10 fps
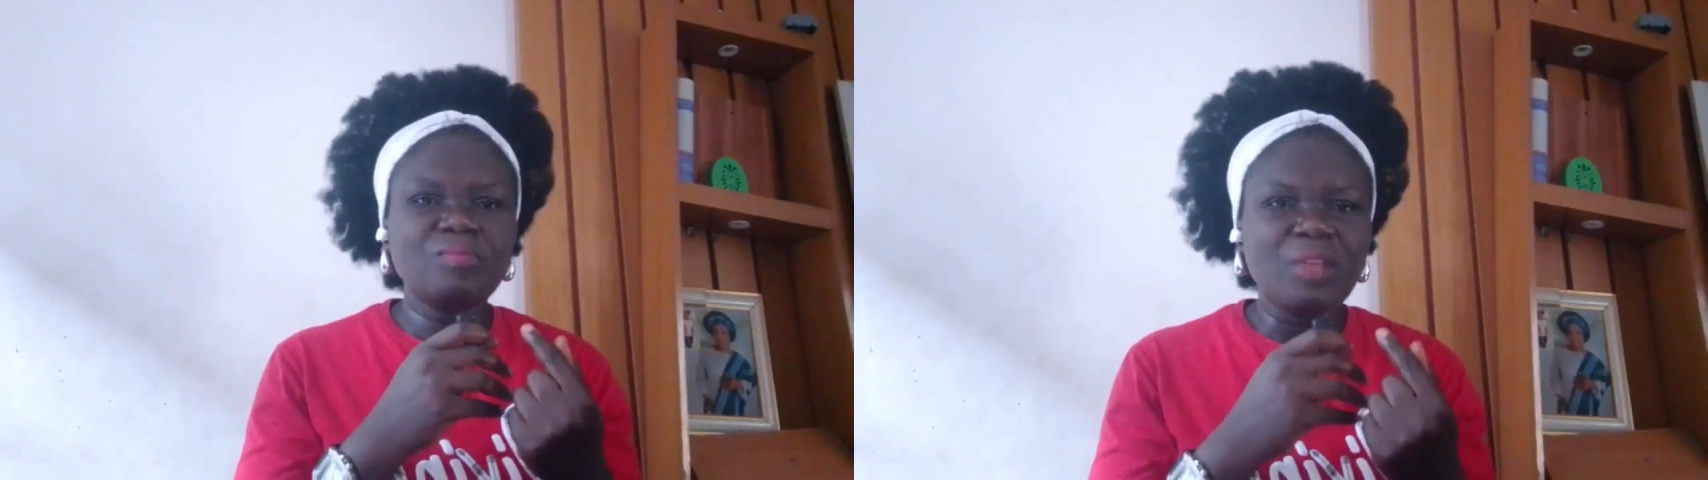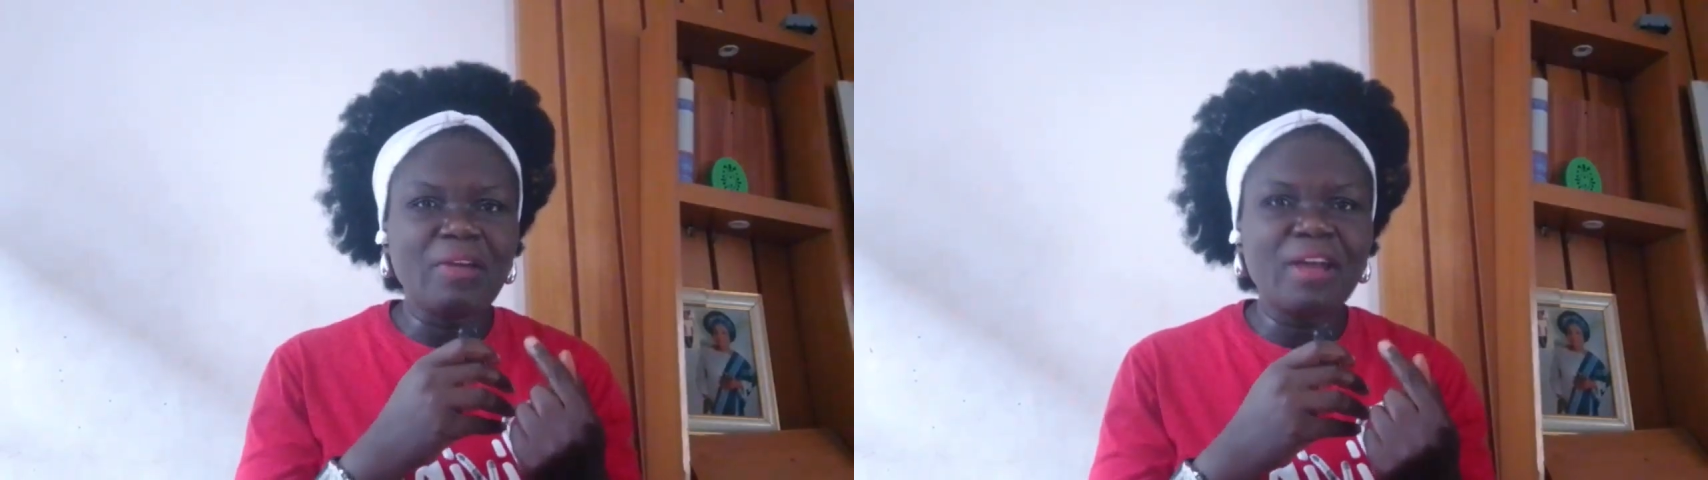
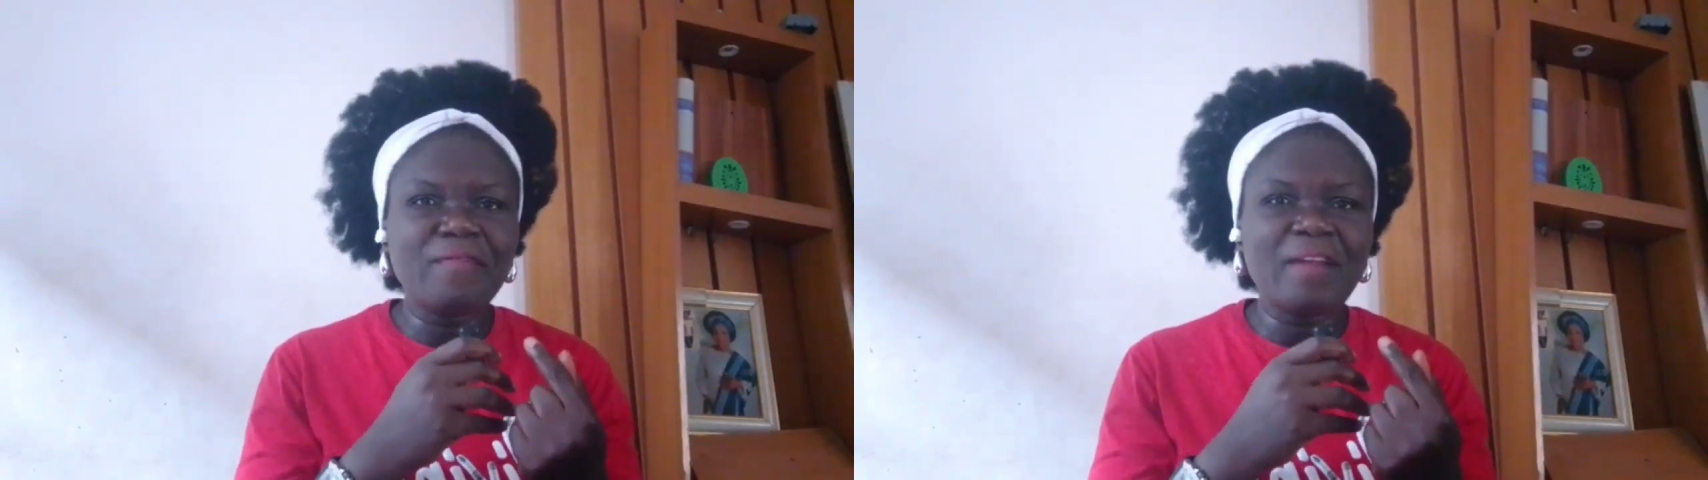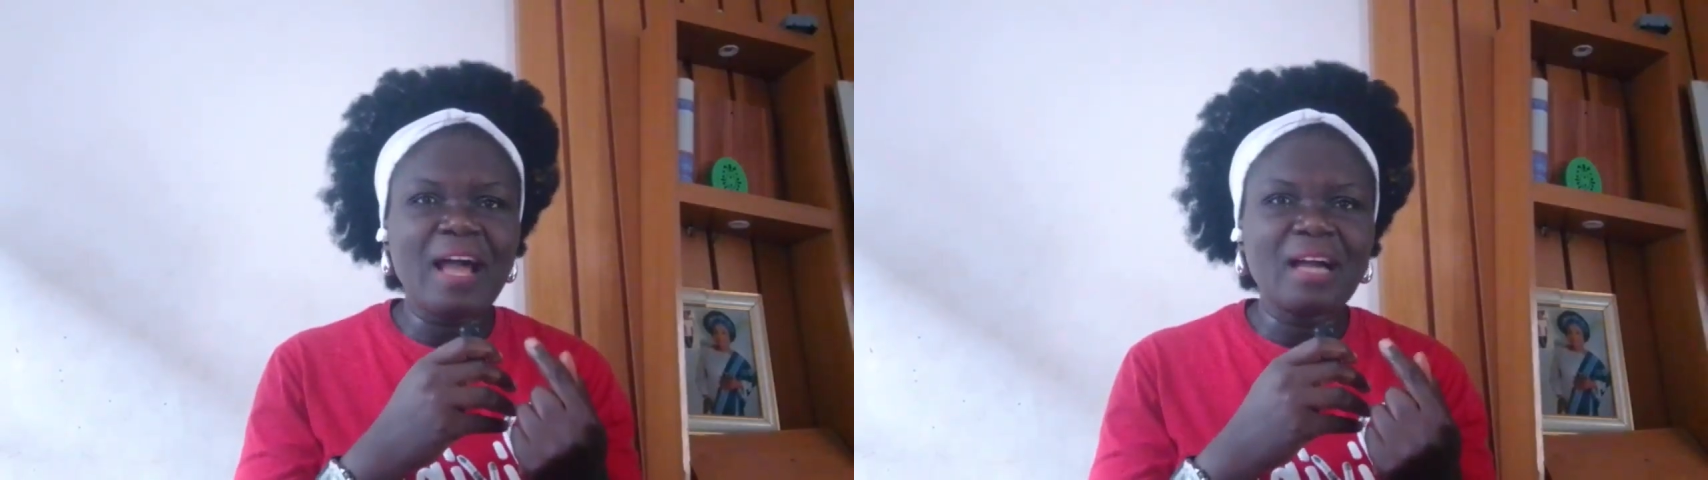the red
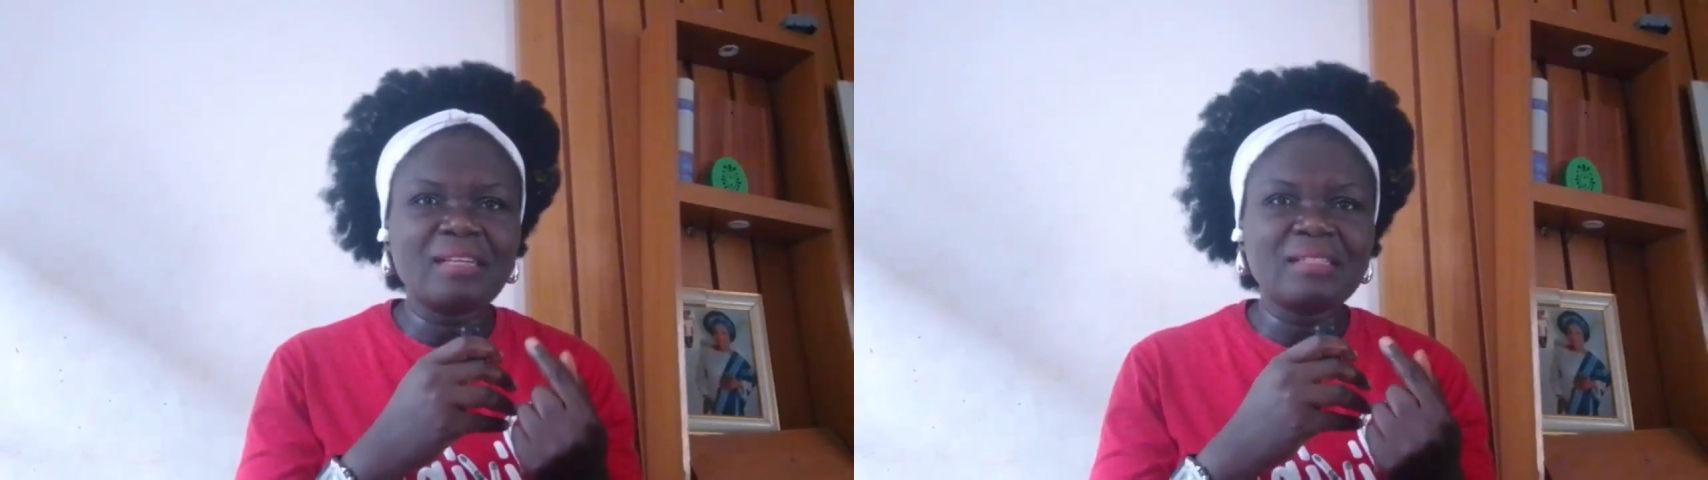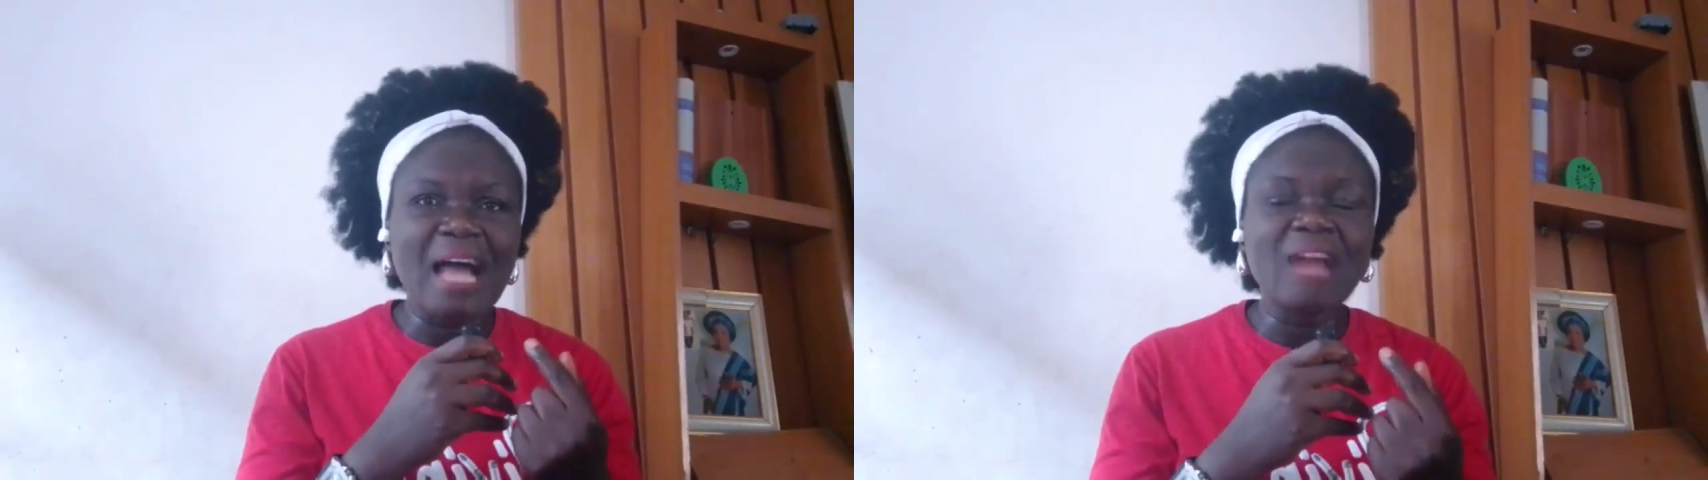
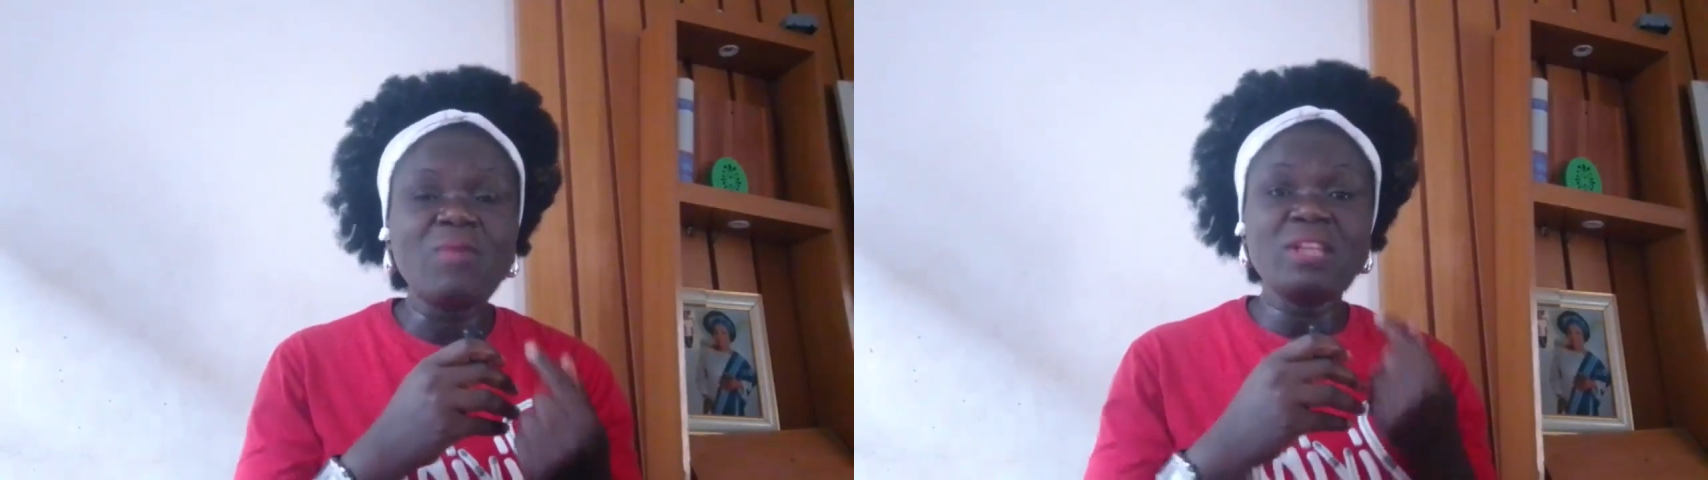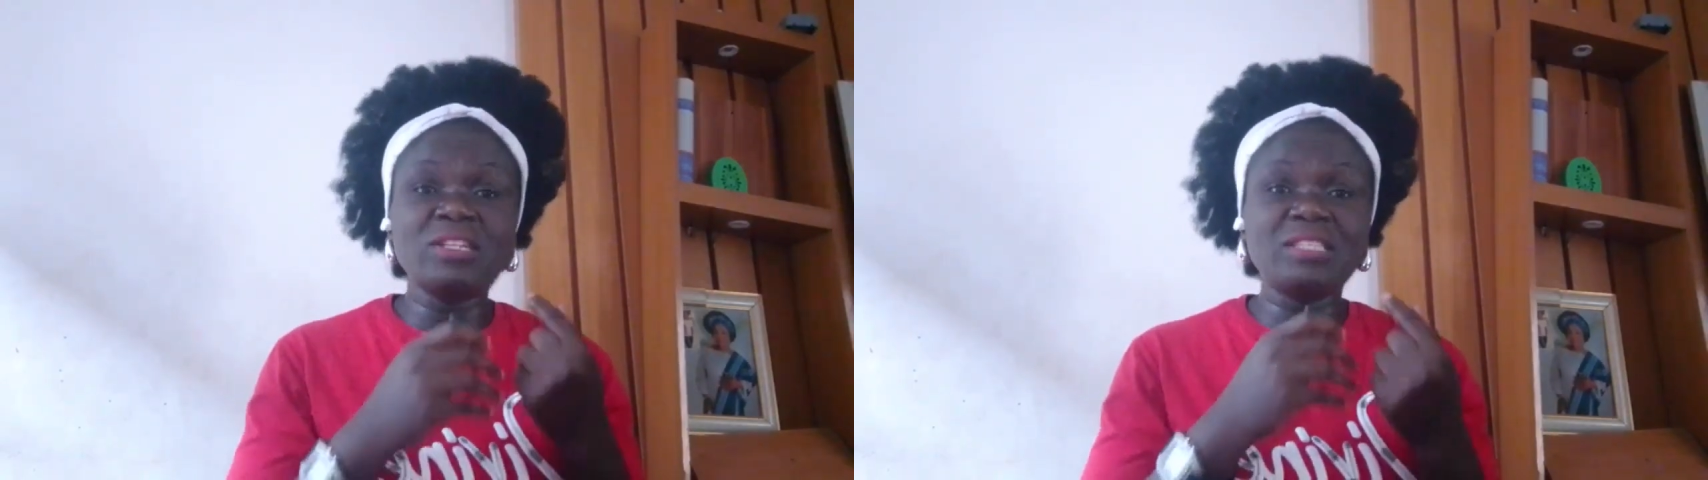flags.
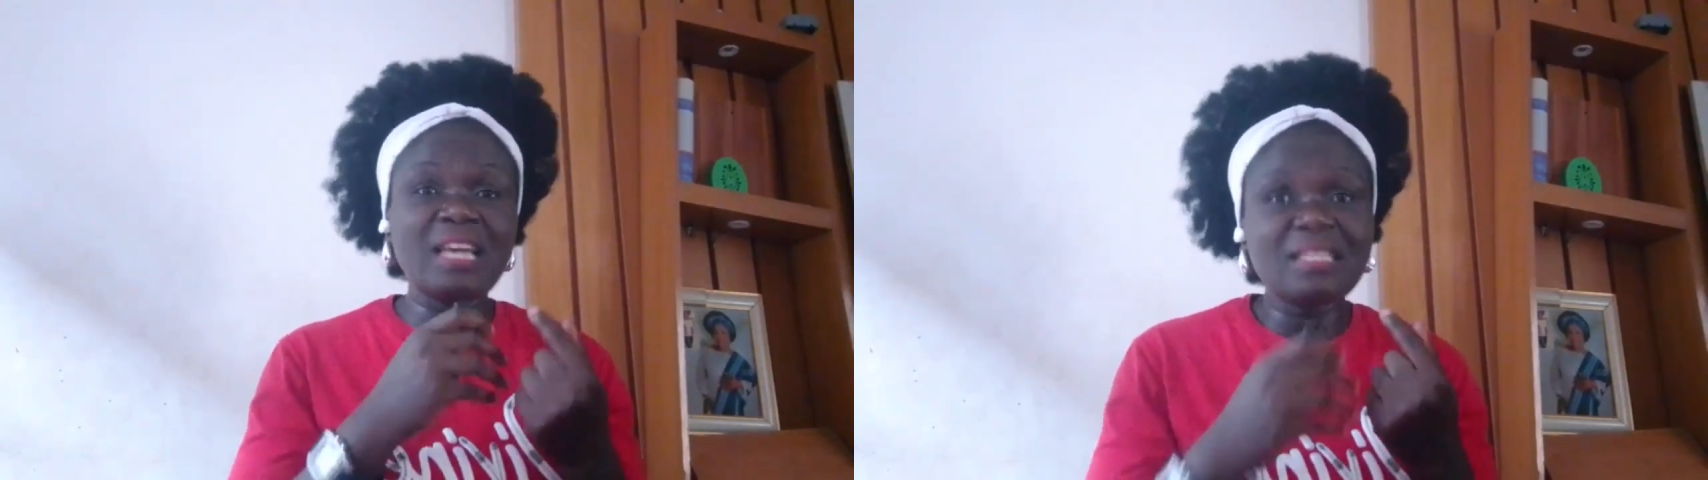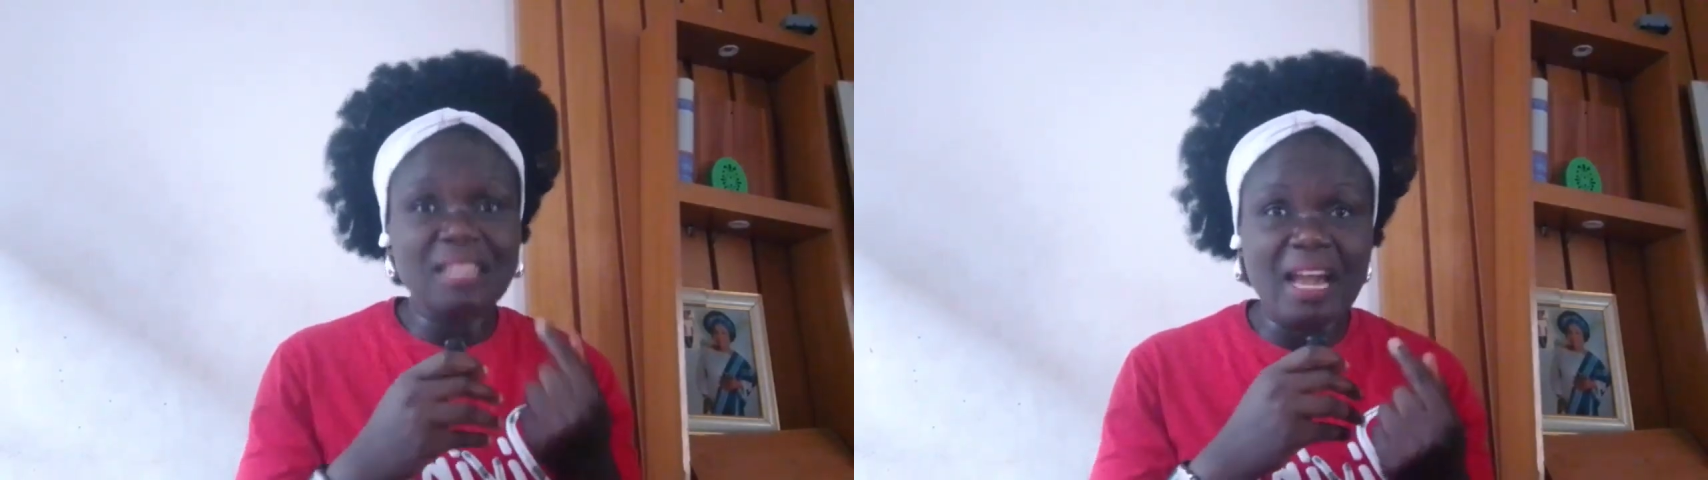And when your
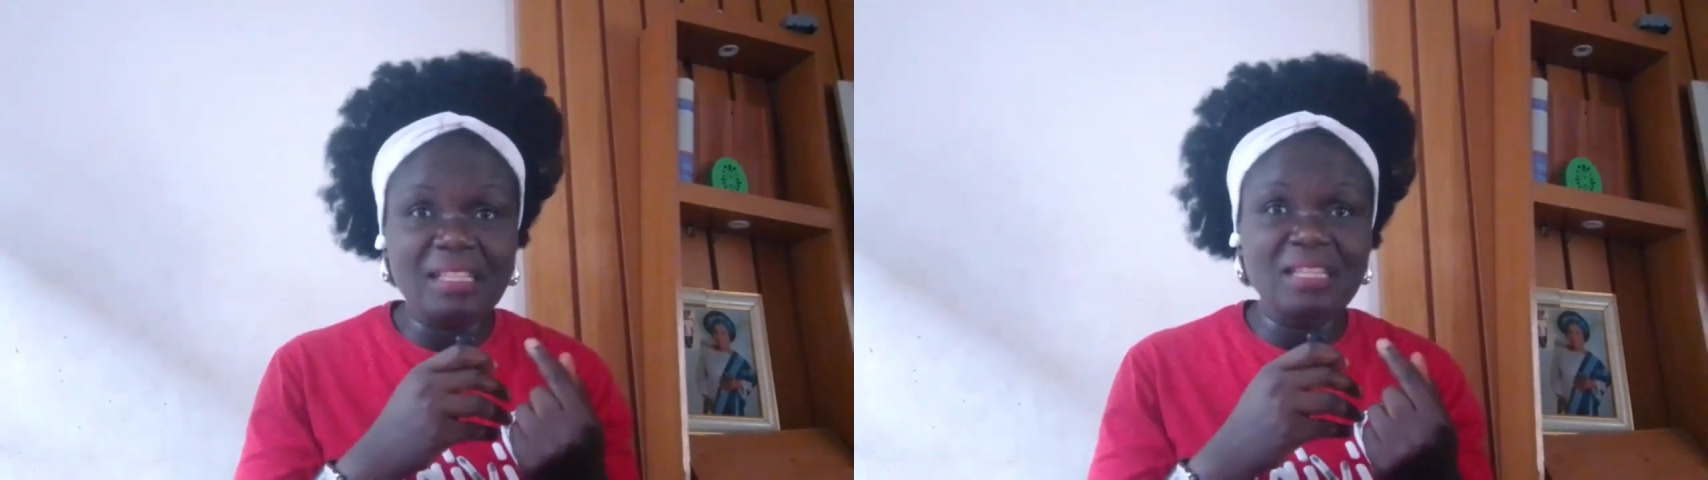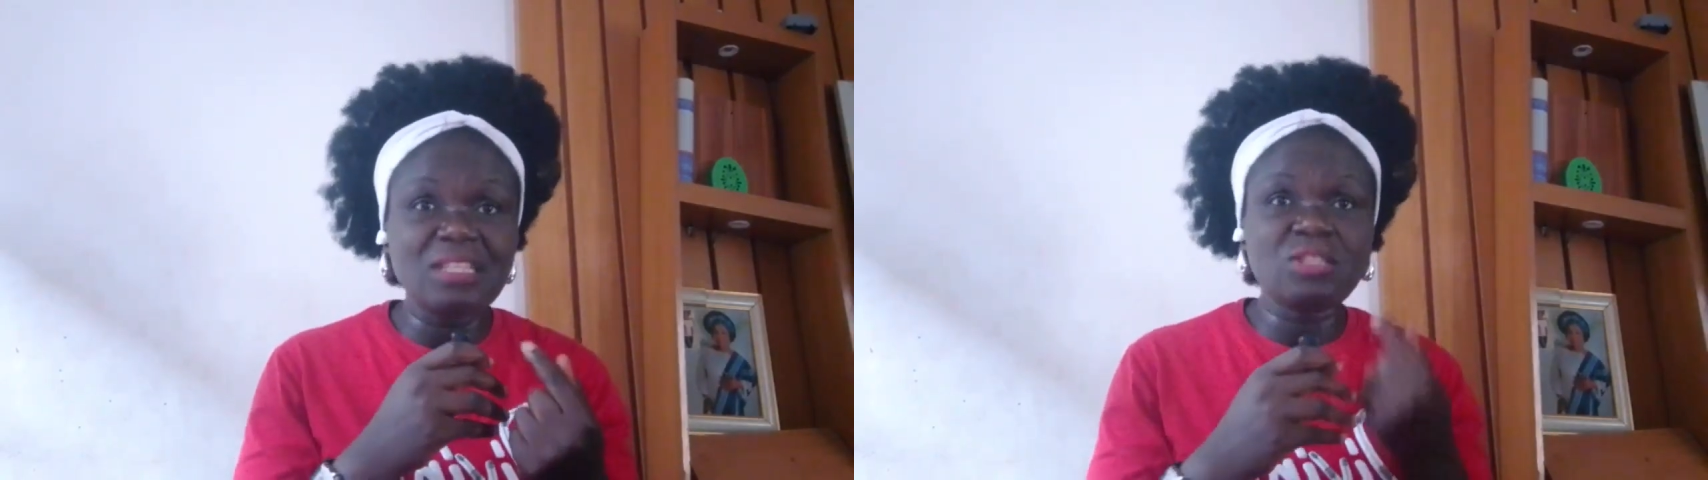chest
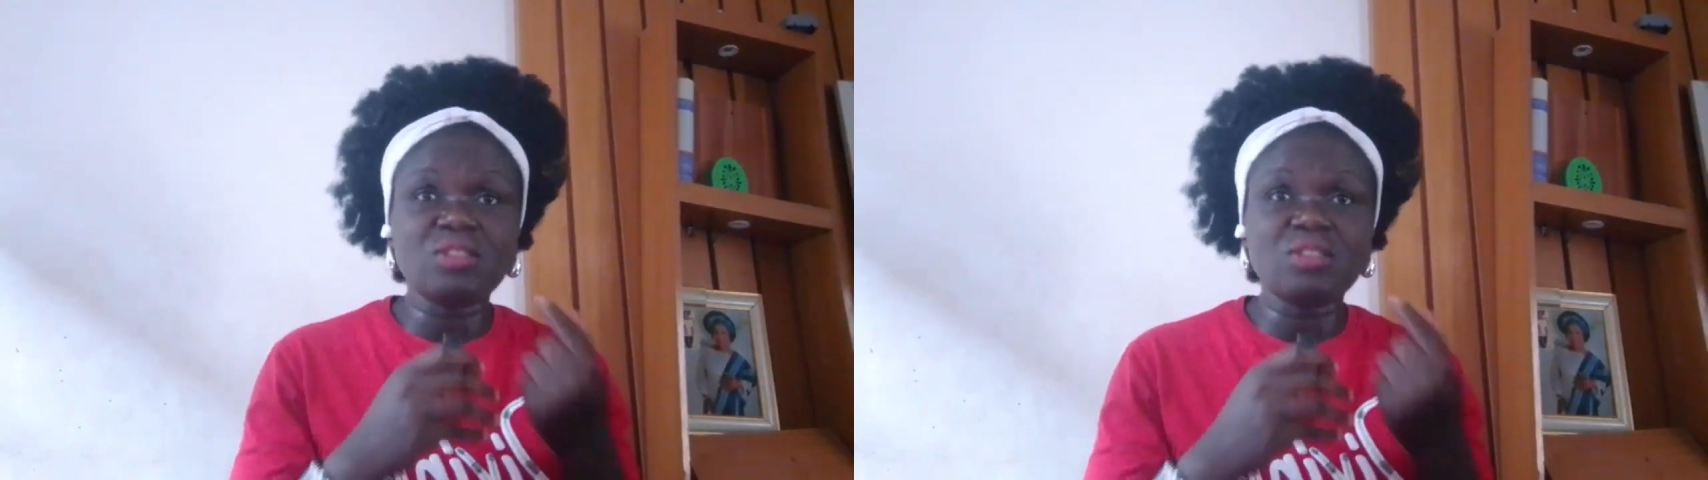tightens,